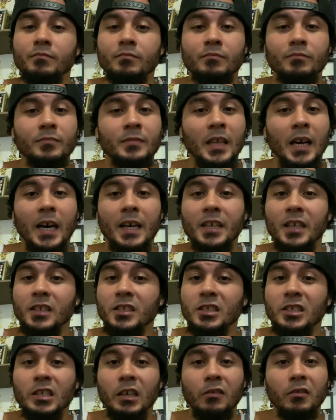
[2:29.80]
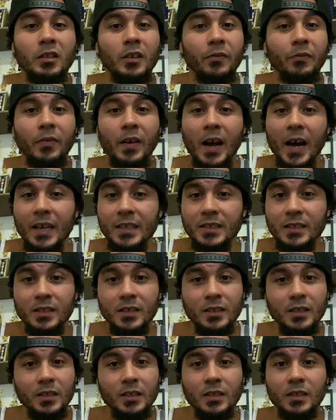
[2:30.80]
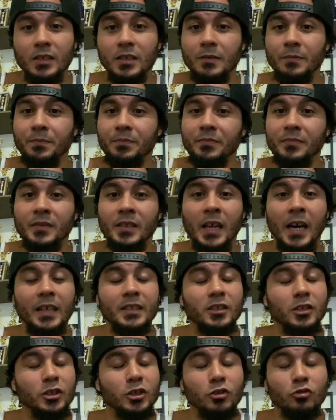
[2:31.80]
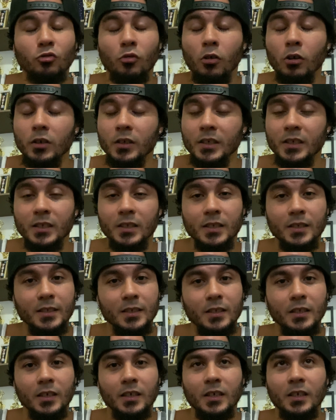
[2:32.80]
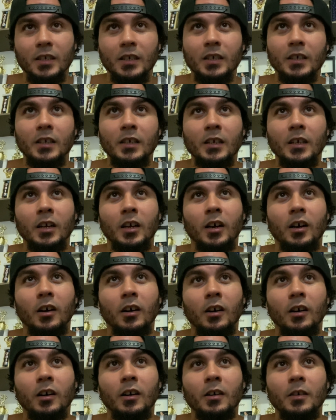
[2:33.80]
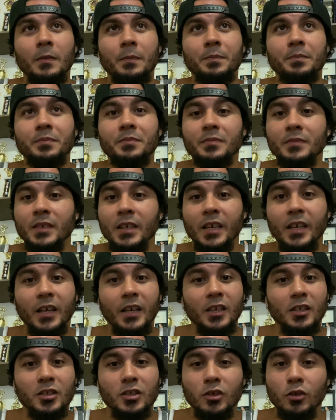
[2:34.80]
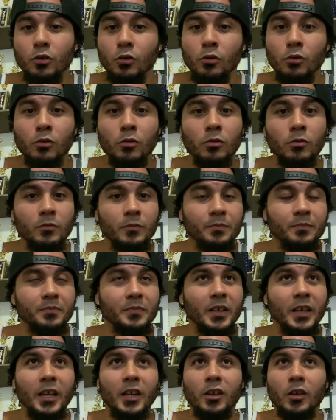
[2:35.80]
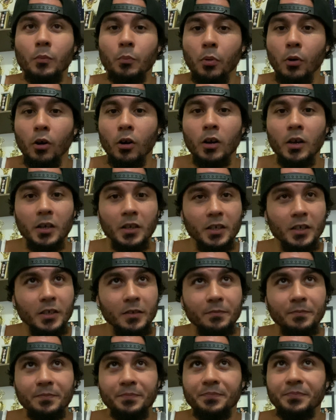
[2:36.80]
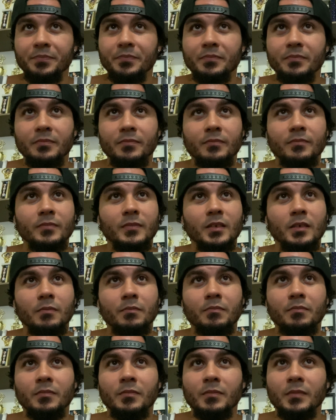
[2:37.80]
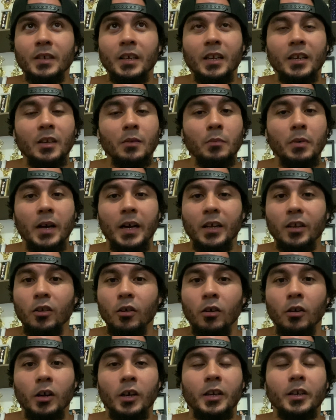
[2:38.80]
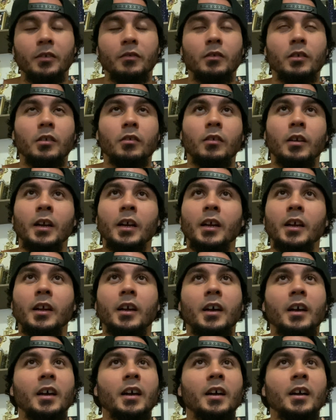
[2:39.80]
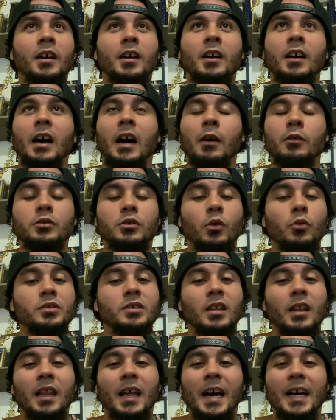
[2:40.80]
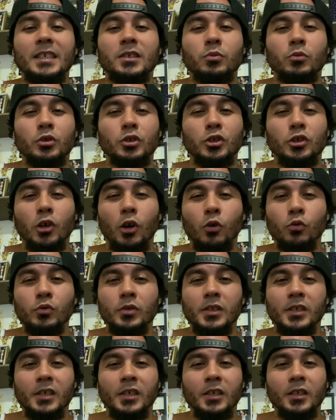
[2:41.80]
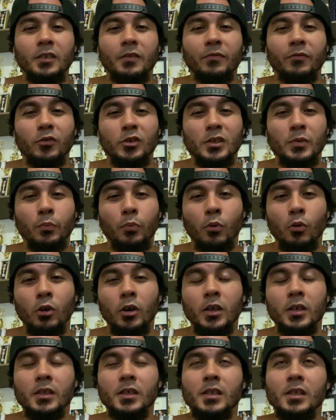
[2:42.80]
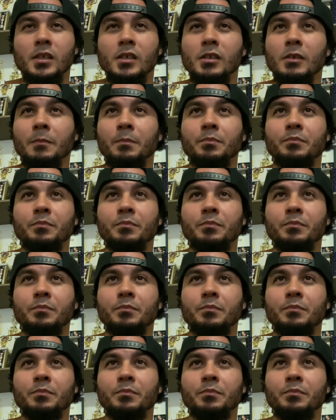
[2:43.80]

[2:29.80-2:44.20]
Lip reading: not necessarily the fastest, not the strongest, kid in school, kid in the park, kid in the backyard, right? I was always the last one chosen for sports,